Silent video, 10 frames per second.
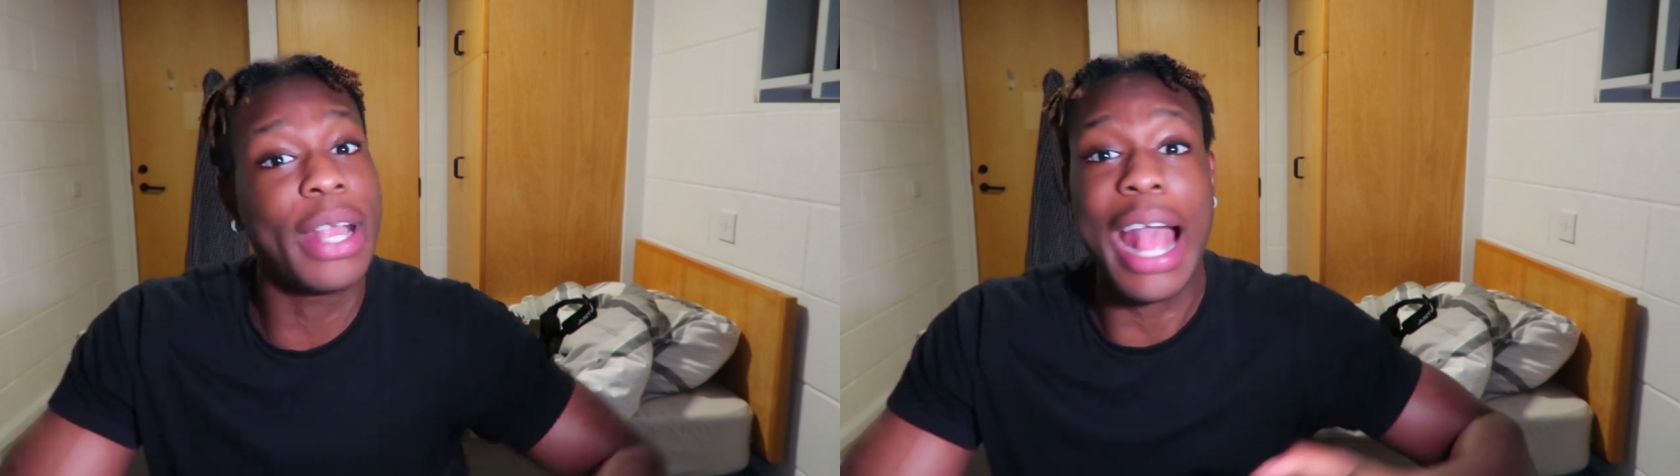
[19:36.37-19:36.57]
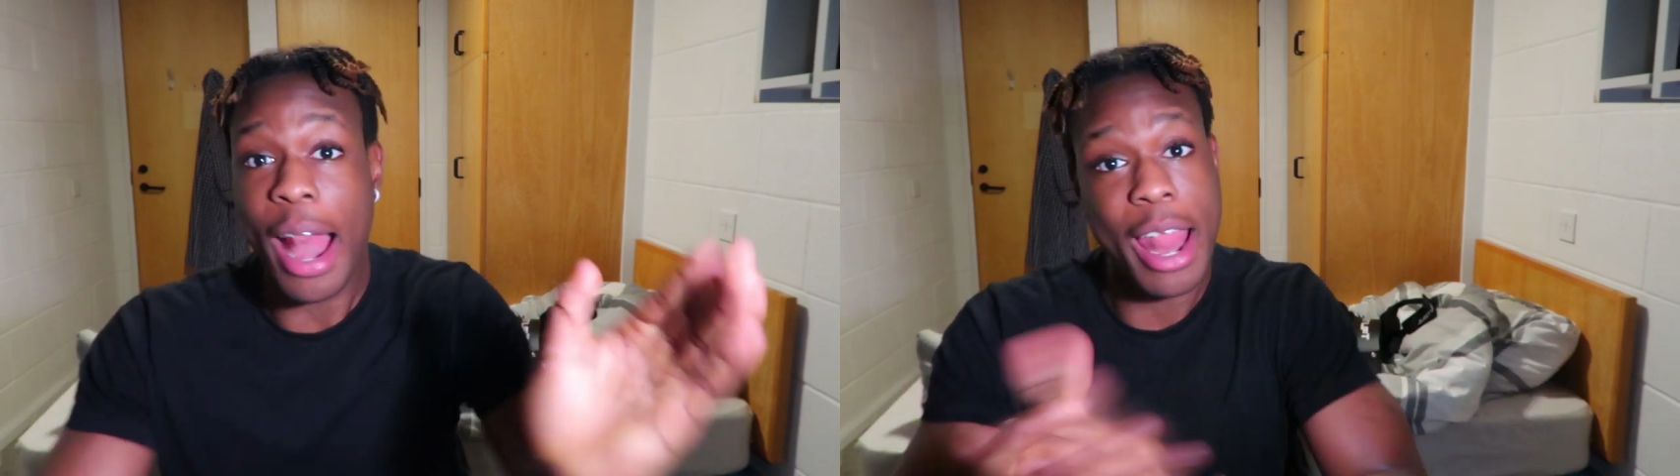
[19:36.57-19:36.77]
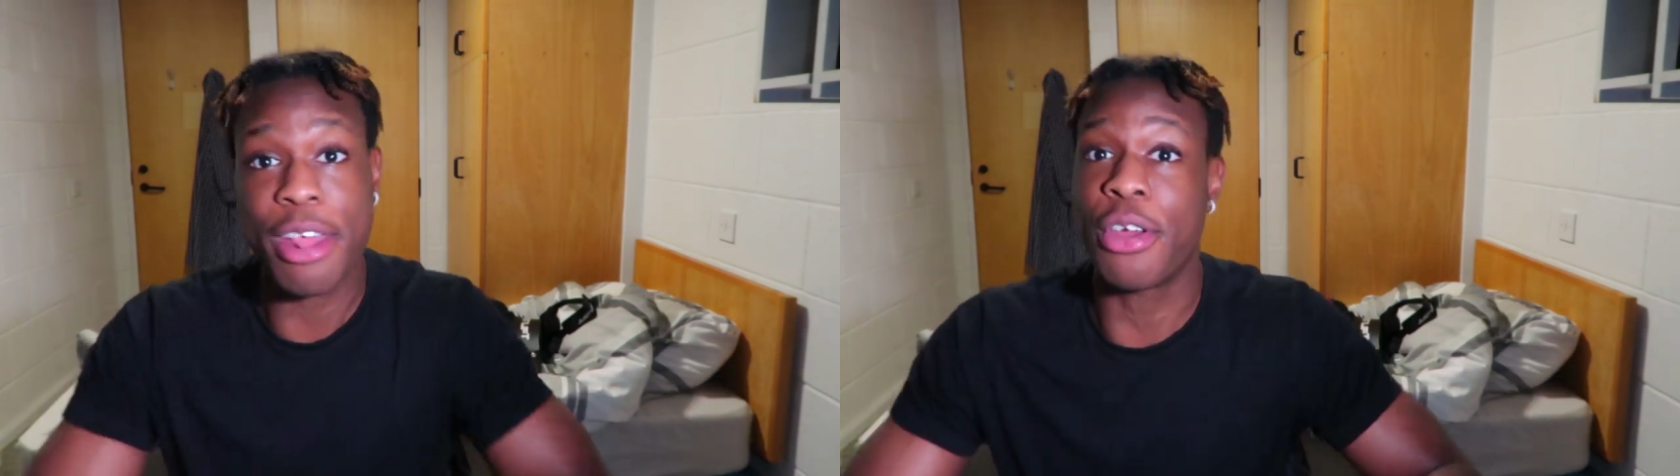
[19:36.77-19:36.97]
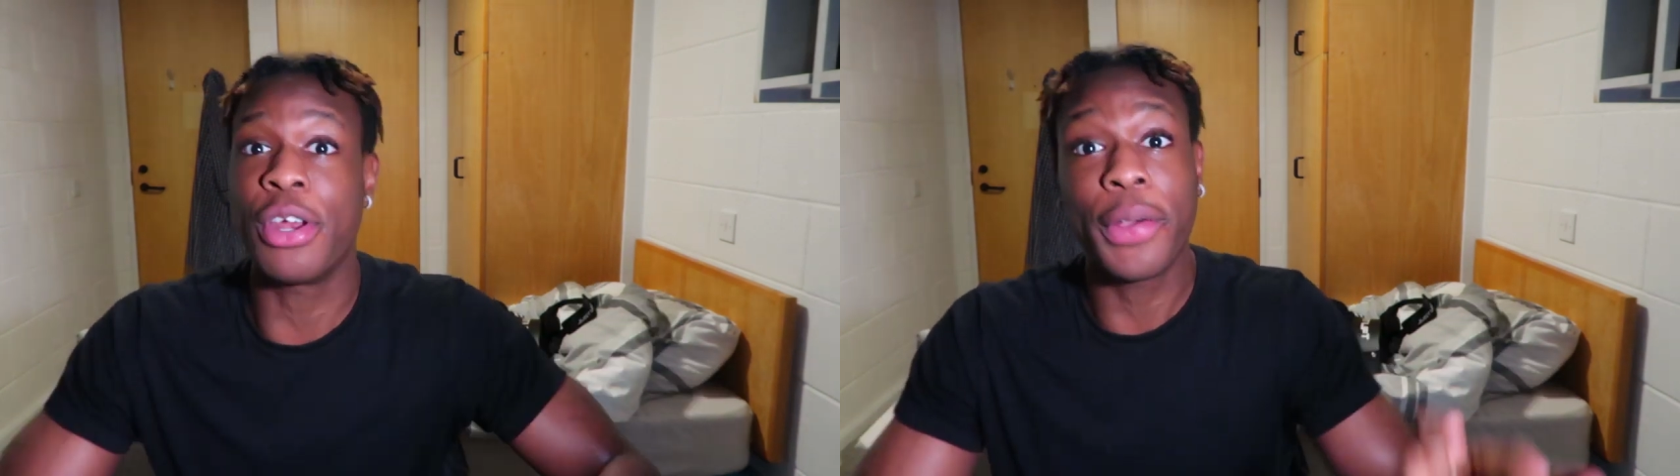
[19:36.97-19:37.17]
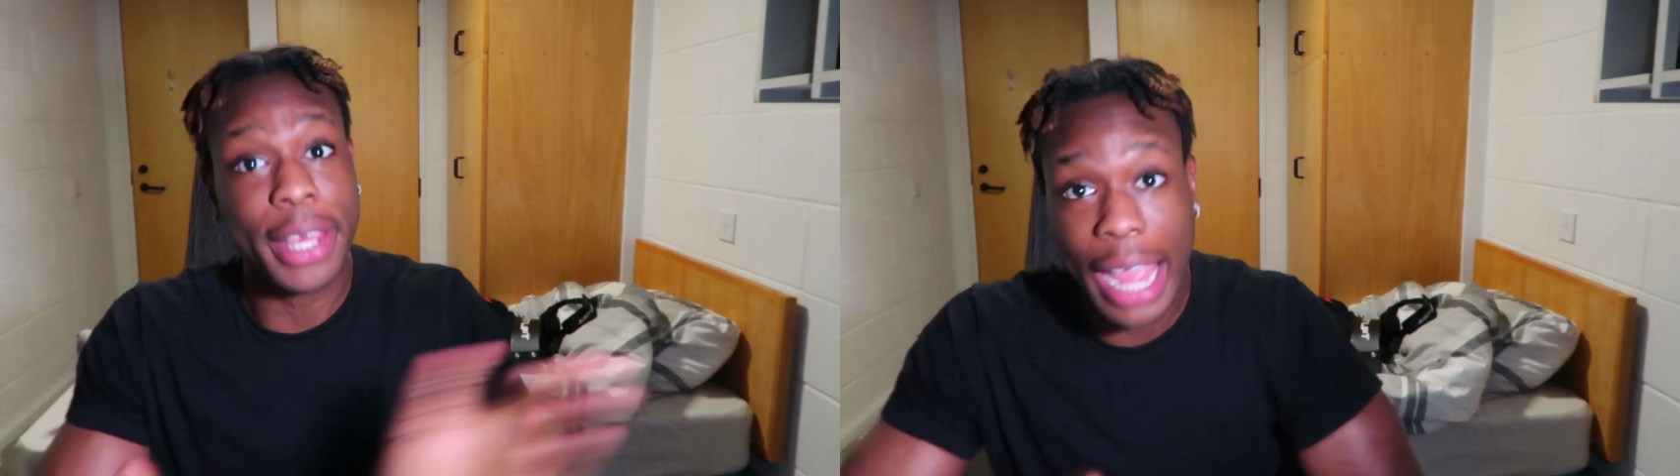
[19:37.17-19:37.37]
you guys later.
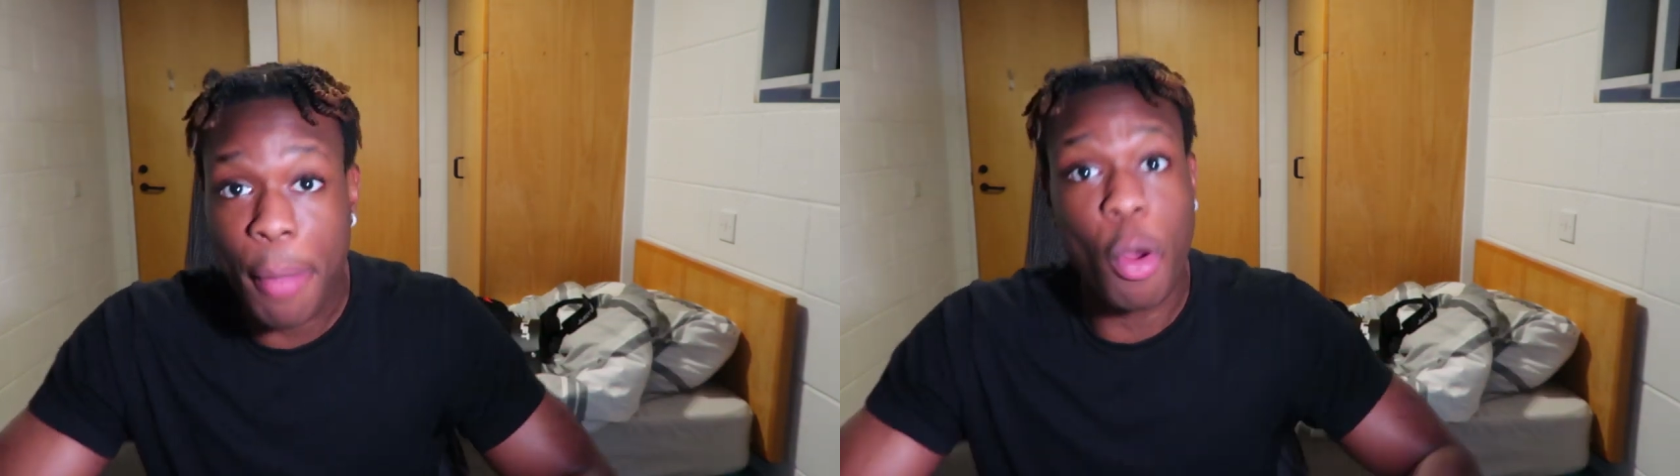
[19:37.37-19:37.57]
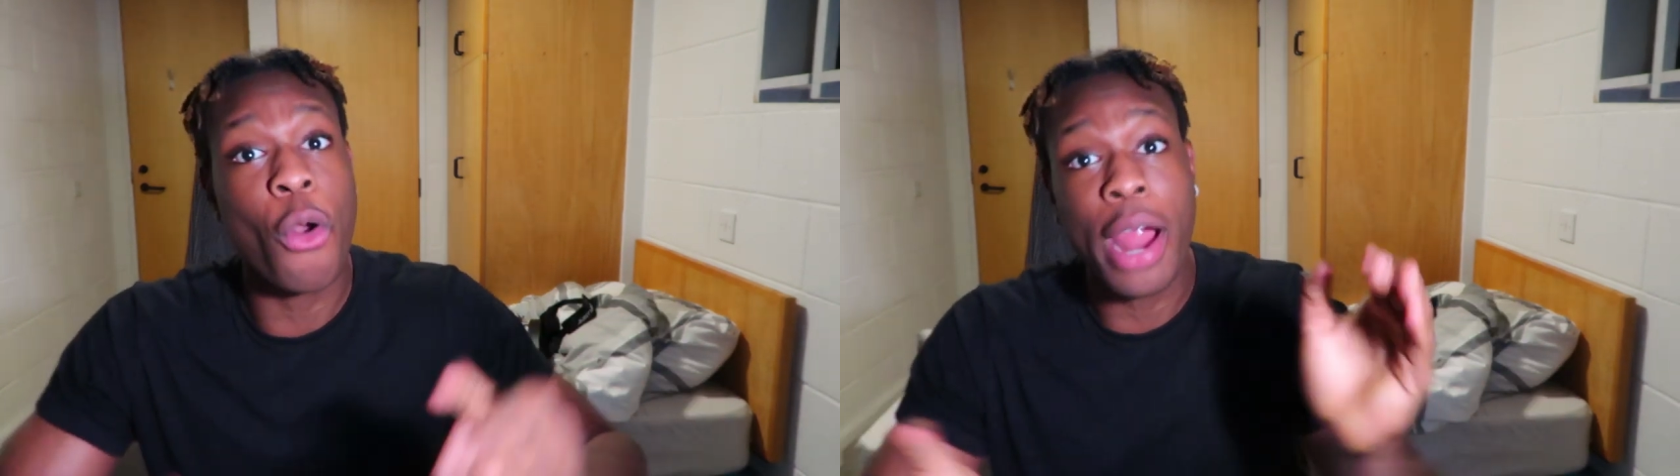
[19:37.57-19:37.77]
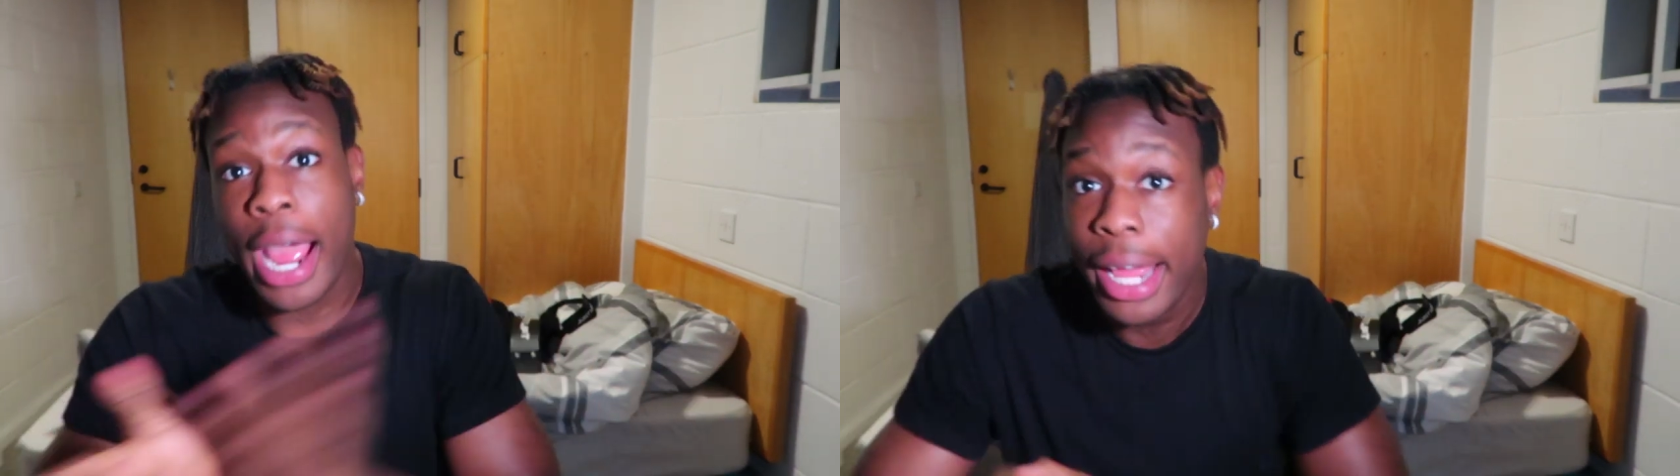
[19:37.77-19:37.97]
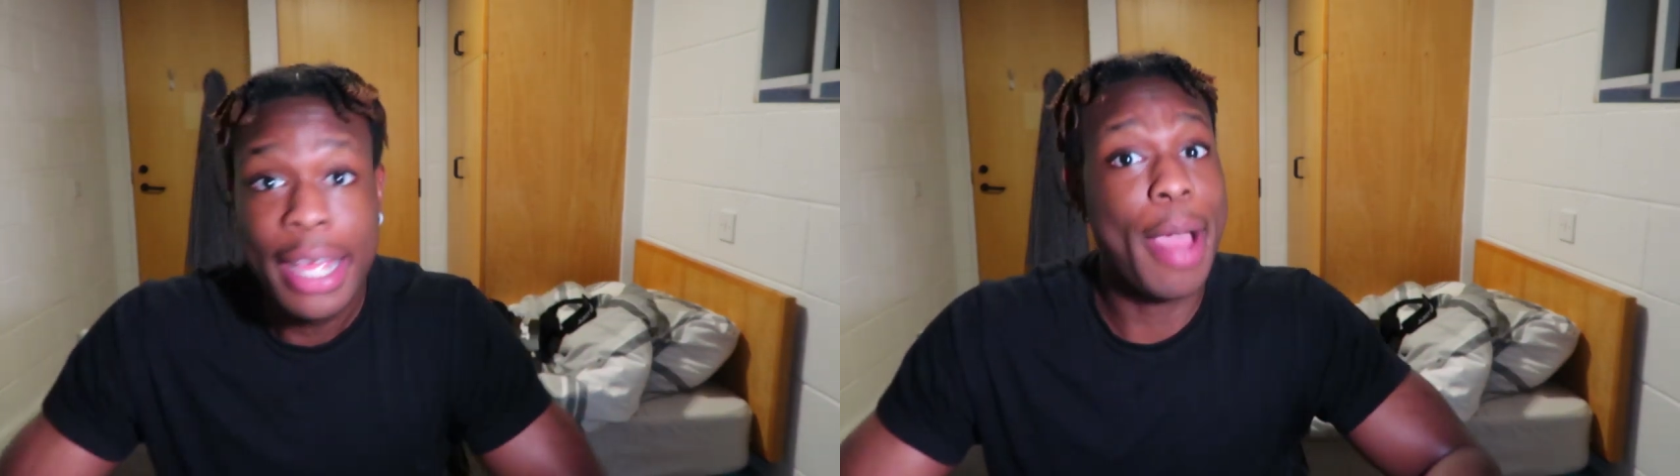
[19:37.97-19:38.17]
No cap, all right?